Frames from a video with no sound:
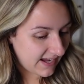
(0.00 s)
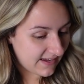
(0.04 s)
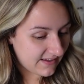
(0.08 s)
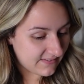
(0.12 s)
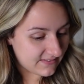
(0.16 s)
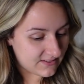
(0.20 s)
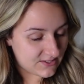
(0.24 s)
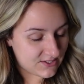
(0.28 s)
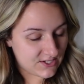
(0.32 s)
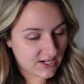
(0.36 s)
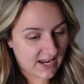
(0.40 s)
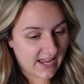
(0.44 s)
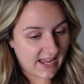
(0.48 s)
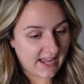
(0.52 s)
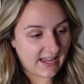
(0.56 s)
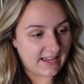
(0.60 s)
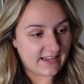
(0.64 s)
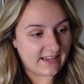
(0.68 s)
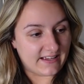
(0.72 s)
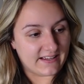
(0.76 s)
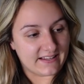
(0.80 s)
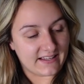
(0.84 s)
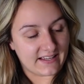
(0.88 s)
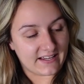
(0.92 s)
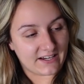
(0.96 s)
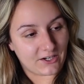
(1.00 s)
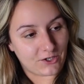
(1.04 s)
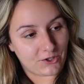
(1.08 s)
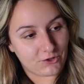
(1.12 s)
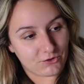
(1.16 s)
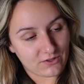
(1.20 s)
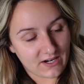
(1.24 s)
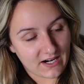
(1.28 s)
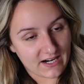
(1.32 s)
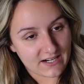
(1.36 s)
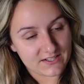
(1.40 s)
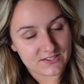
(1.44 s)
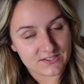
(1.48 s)
at the chair and
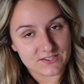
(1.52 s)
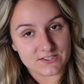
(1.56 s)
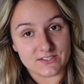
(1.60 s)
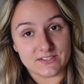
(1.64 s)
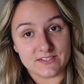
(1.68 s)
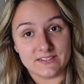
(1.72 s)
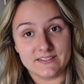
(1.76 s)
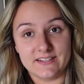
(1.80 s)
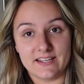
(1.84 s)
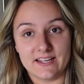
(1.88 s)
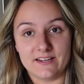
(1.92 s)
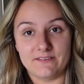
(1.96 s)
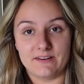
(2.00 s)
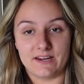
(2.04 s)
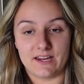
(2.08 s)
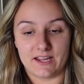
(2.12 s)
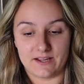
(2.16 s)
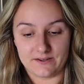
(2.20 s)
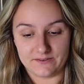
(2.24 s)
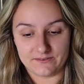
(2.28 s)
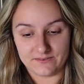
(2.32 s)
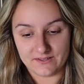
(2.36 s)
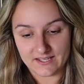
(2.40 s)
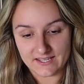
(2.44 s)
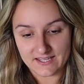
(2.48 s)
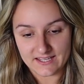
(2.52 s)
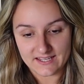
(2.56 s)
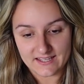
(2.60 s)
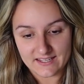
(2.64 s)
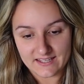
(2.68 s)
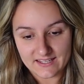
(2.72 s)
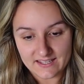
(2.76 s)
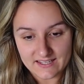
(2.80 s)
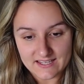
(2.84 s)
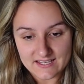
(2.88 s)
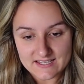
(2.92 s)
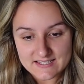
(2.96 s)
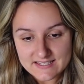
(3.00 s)
crashed. There we go.
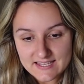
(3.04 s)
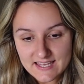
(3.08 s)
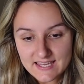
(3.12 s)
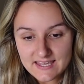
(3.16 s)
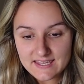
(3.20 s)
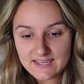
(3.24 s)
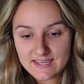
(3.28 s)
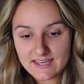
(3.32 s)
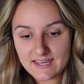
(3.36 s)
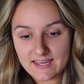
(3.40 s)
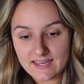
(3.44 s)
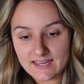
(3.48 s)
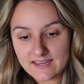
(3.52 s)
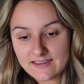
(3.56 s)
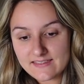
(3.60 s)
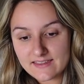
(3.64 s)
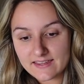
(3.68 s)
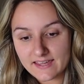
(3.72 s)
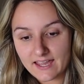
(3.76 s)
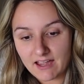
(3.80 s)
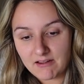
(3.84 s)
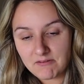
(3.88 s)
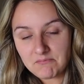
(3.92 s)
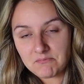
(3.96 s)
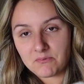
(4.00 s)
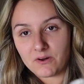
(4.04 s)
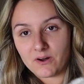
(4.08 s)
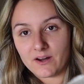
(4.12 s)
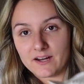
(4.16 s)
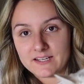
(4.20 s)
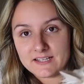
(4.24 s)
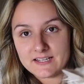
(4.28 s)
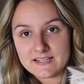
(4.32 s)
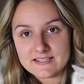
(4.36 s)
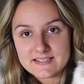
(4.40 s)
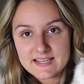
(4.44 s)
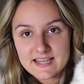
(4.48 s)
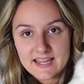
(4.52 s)
It's like you hear the camera
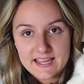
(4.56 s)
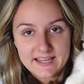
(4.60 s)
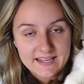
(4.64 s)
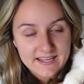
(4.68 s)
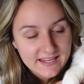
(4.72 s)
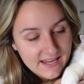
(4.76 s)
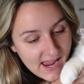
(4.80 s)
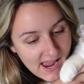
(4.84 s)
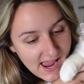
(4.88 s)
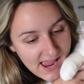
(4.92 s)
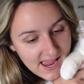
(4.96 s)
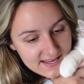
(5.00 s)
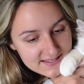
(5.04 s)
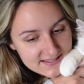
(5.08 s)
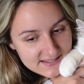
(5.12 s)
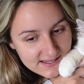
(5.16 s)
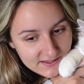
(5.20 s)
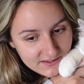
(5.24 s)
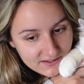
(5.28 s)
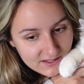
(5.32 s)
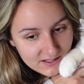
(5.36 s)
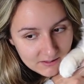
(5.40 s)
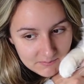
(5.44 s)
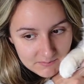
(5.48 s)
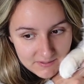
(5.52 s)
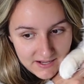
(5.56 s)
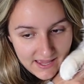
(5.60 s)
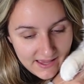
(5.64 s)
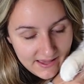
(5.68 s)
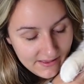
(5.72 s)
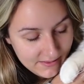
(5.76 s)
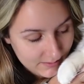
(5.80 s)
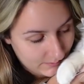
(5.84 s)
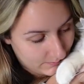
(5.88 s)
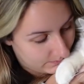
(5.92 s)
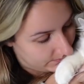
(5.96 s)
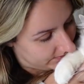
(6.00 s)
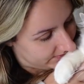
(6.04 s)
and you say, yes, I'll come and
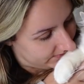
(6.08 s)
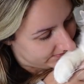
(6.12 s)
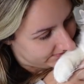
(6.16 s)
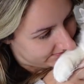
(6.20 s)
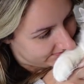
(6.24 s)
help.